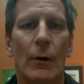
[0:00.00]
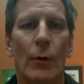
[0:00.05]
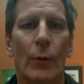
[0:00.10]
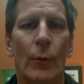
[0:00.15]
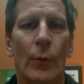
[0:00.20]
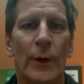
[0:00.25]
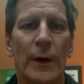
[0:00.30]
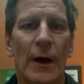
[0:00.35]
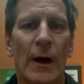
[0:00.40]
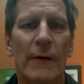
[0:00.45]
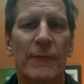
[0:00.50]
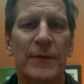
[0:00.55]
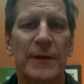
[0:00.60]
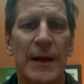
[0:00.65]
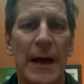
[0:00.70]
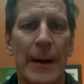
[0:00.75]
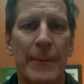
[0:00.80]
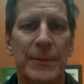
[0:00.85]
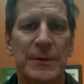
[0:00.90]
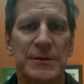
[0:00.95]
What often
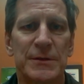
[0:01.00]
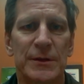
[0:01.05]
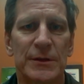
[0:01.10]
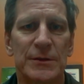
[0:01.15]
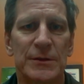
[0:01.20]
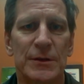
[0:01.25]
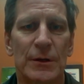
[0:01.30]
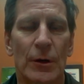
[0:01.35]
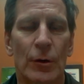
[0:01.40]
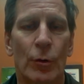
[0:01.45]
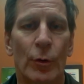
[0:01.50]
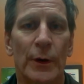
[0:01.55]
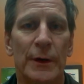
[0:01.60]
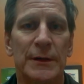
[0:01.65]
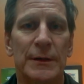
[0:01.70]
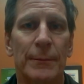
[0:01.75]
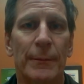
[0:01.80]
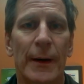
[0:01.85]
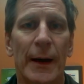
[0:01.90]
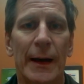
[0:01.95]
happens is, according
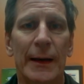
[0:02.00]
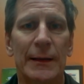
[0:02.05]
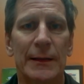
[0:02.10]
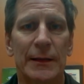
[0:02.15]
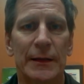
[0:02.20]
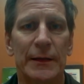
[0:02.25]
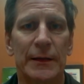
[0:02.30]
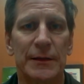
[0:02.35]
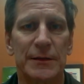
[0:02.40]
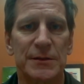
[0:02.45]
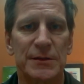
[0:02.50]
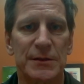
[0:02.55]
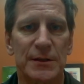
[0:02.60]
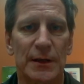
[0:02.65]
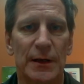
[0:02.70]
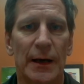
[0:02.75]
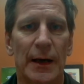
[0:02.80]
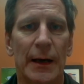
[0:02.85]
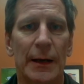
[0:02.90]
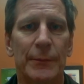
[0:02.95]
to my list,
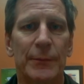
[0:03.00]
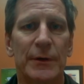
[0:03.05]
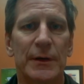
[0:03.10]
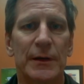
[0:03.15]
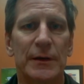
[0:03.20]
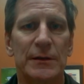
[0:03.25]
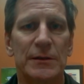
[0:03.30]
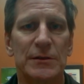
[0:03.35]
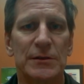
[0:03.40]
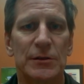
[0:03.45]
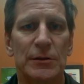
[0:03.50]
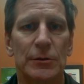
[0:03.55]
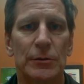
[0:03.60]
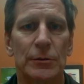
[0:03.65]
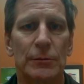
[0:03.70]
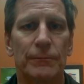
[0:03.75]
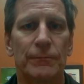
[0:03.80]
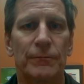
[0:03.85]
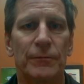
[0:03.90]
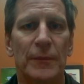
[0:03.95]
I begin
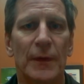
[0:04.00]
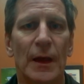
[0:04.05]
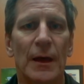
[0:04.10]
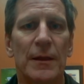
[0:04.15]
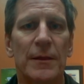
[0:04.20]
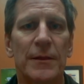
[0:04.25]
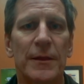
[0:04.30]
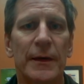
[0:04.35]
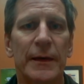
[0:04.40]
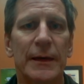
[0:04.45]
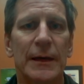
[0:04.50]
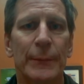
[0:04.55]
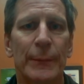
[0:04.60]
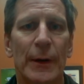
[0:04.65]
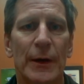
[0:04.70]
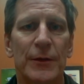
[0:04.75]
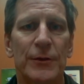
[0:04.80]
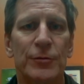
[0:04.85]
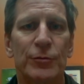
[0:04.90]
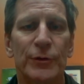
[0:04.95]
to think
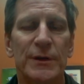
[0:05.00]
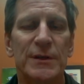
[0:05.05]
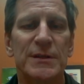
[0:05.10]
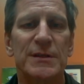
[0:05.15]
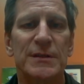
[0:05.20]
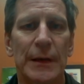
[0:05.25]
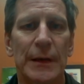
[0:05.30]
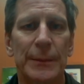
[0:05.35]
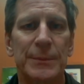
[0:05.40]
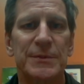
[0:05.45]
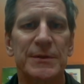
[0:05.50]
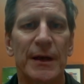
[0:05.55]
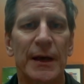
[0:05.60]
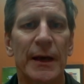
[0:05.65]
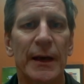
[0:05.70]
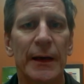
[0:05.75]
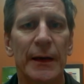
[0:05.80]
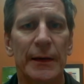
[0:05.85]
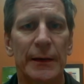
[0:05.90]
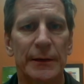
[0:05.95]
about 3 steps
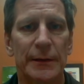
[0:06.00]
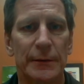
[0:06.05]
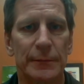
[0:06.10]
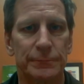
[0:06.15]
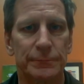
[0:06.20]
ahead,